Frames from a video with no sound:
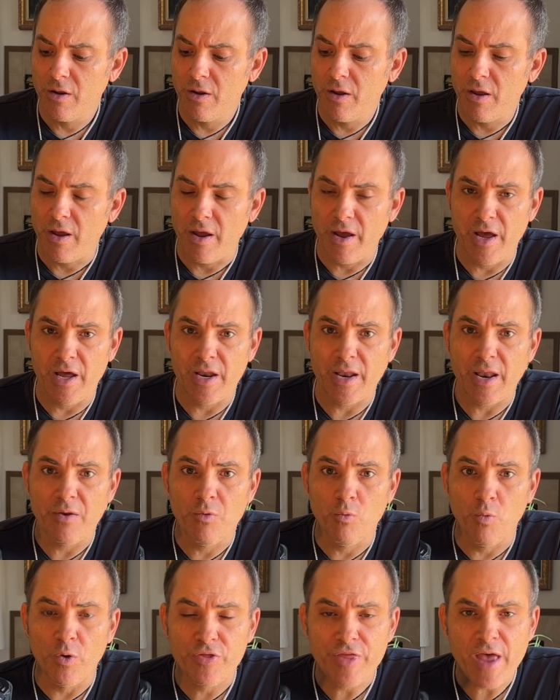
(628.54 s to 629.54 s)
And
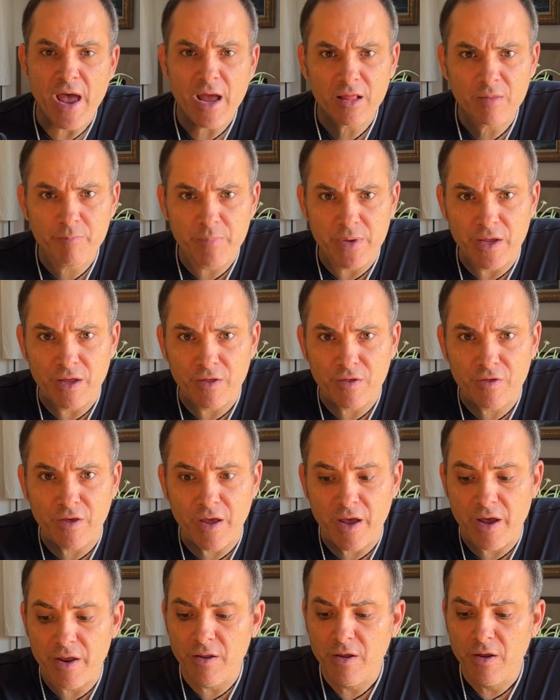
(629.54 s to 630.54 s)
with that being
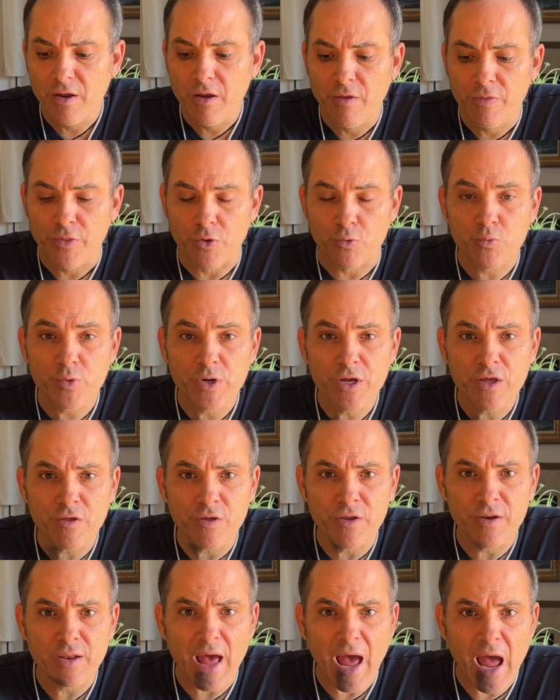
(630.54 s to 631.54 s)
said, the
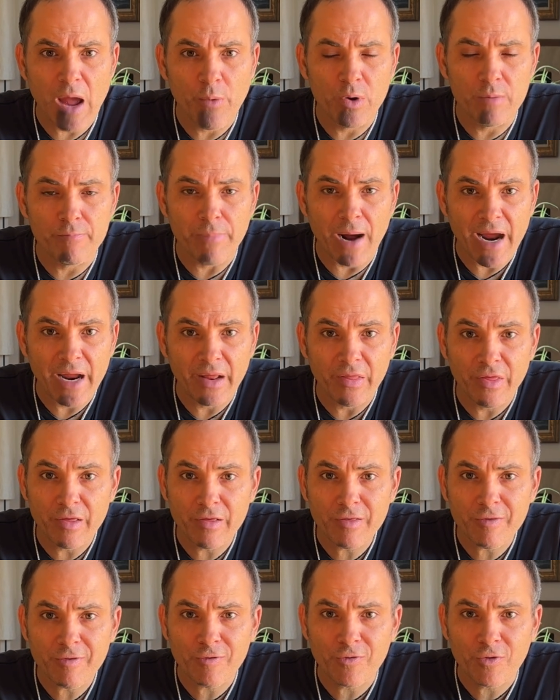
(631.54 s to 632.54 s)
reason I would buy
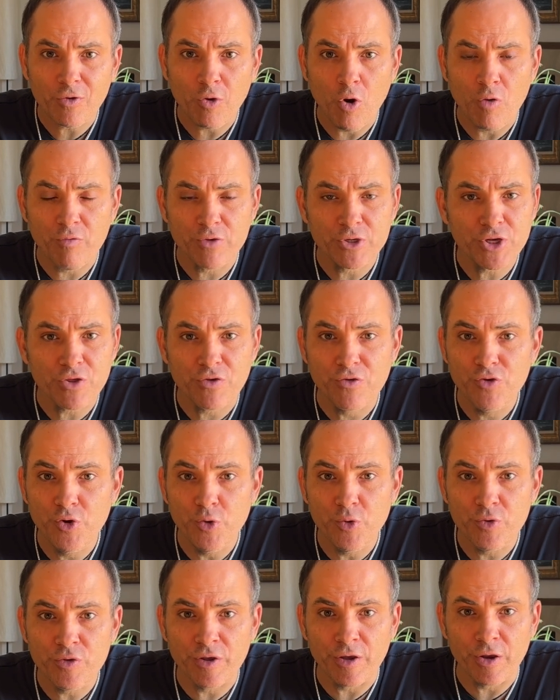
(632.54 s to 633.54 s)
this over just
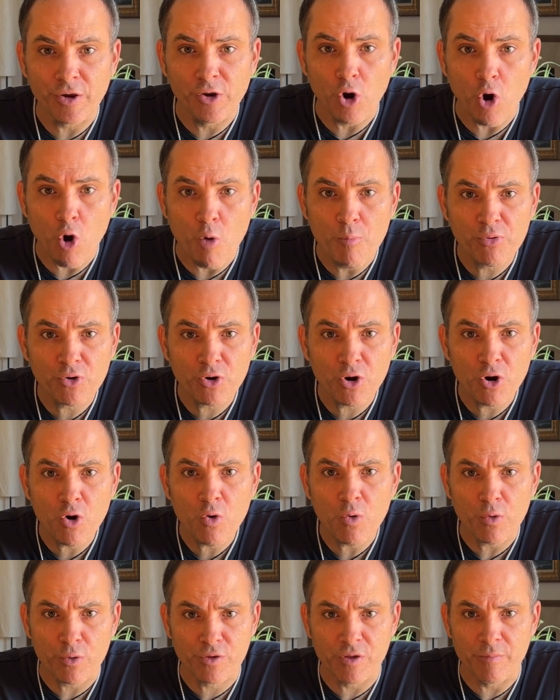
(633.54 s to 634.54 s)
using a GoPro
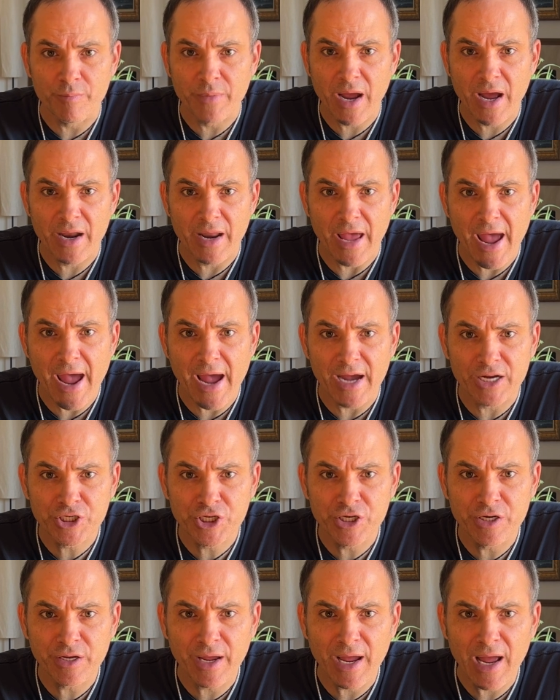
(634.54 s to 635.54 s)
or some kind of
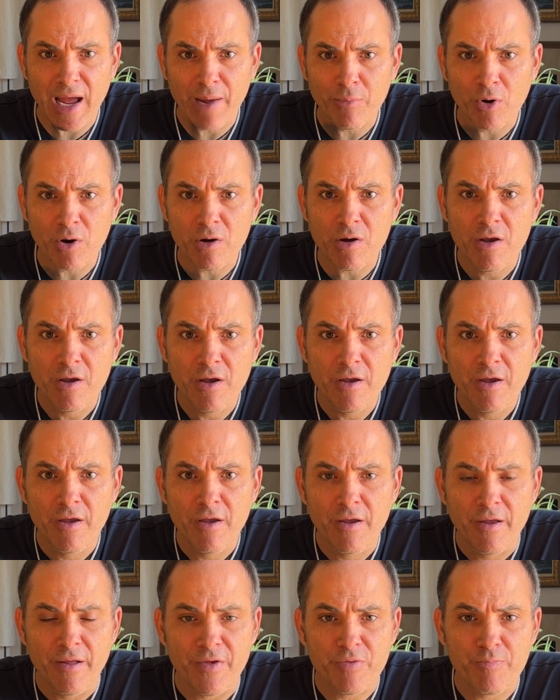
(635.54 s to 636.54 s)
action camera
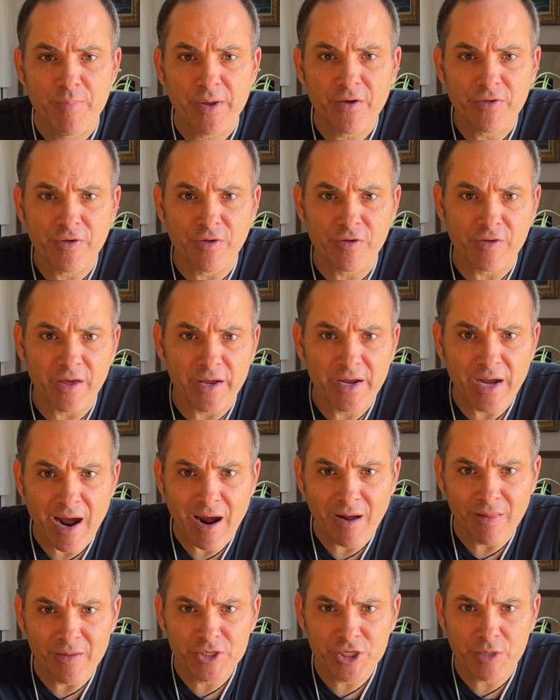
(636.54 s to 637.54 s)
is because the
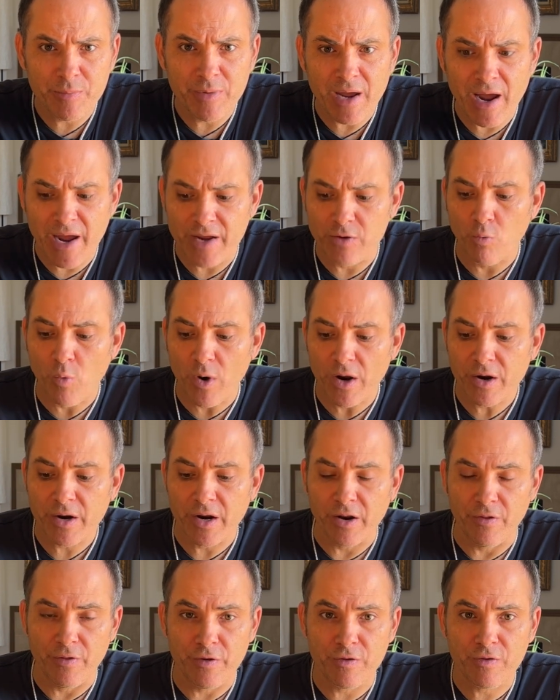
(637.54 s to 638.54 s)
psychology behind wearing
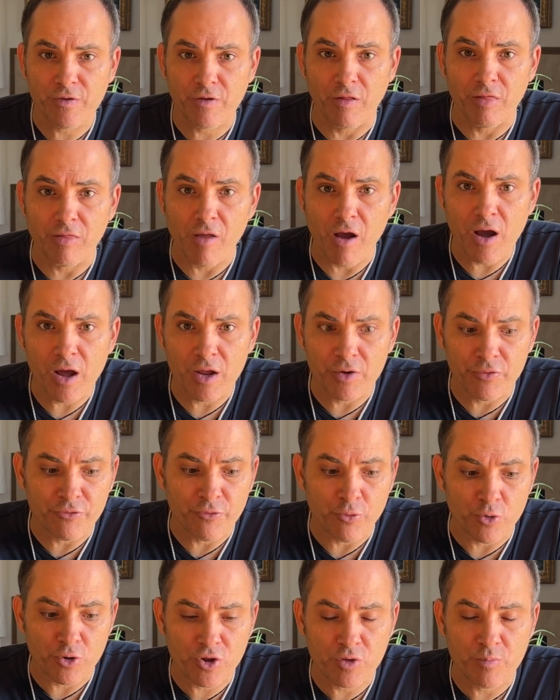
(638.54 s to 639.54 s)
this to law
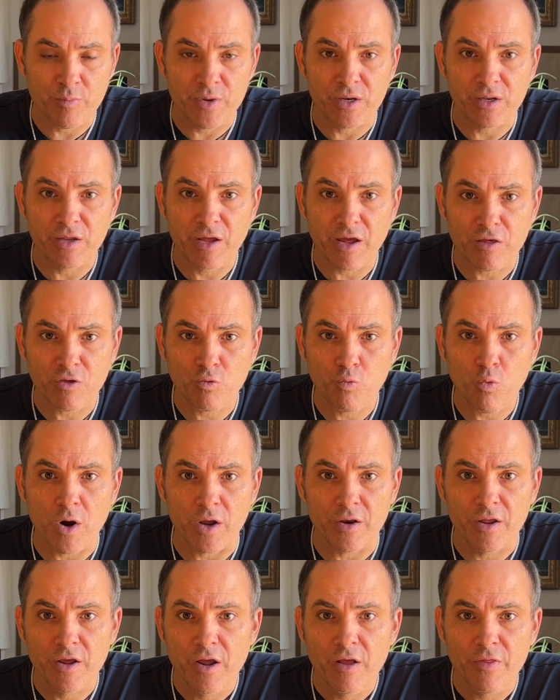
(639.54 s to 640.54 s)
enforcement, guess
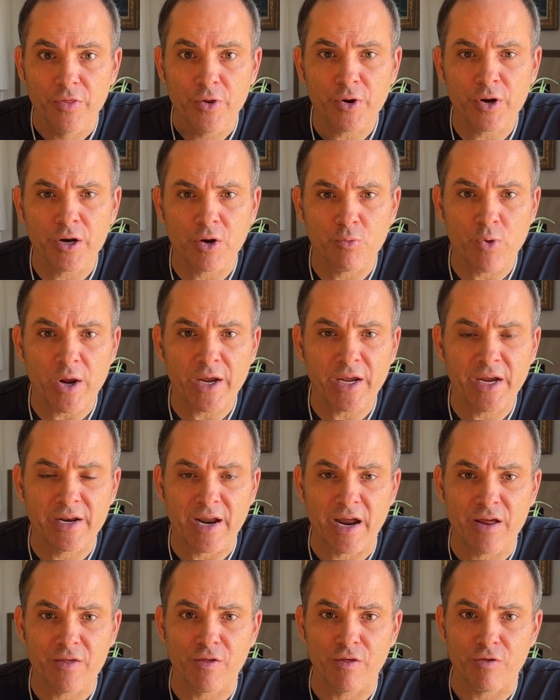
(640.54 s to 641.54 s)
what? They're going to
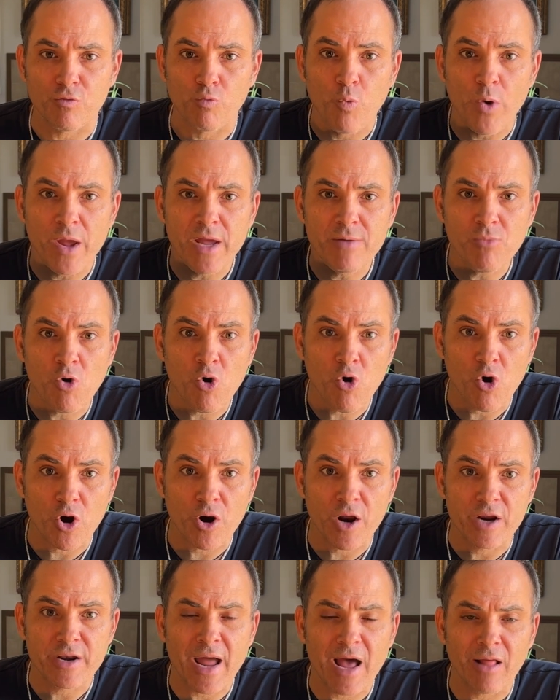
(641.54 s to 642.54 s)
recognize this way more
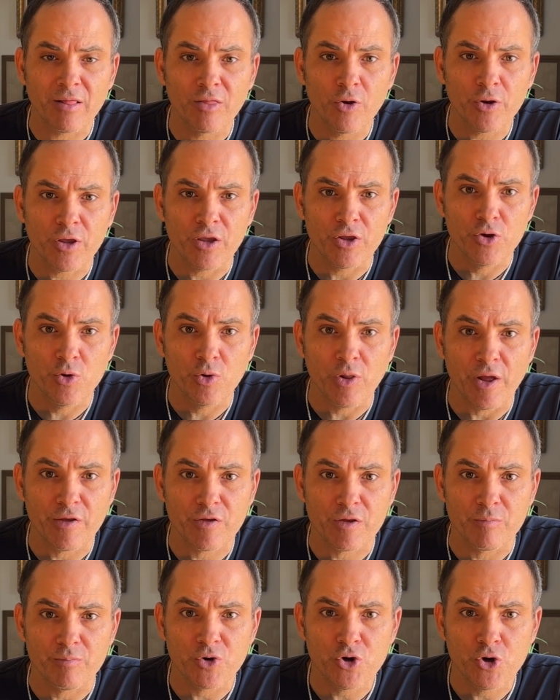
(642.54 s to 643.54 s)
and not look at you like
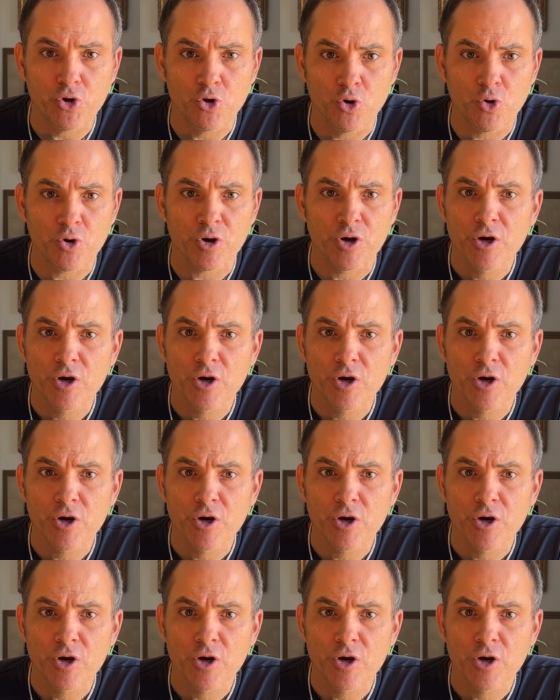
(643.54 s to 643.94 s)
some kook